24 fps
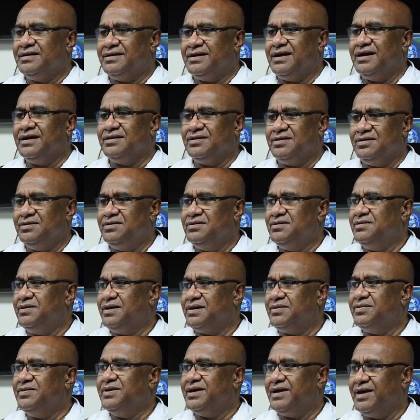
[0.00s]
trying to do
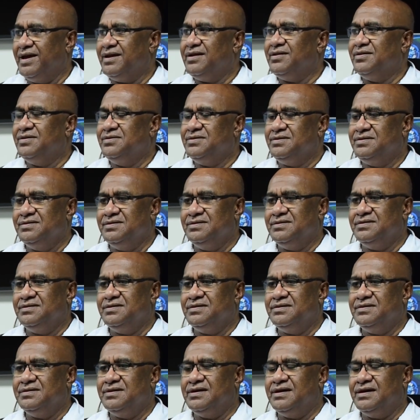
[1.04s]
what we can do
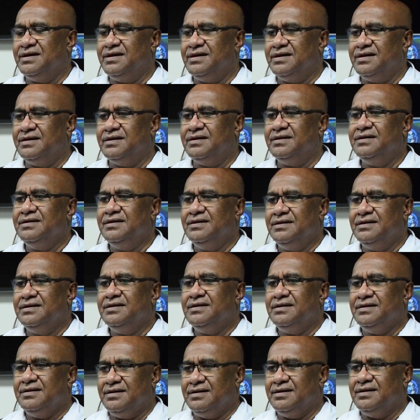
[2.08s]
to
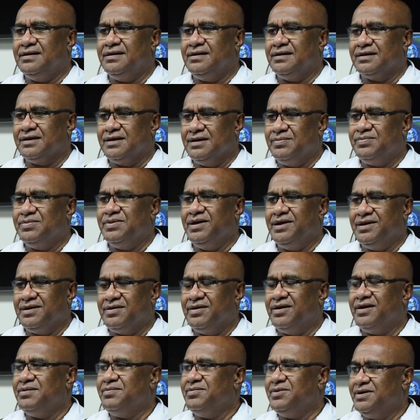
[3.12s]
keep the
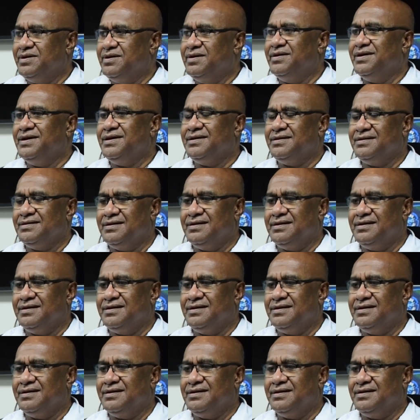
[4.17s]
economy going.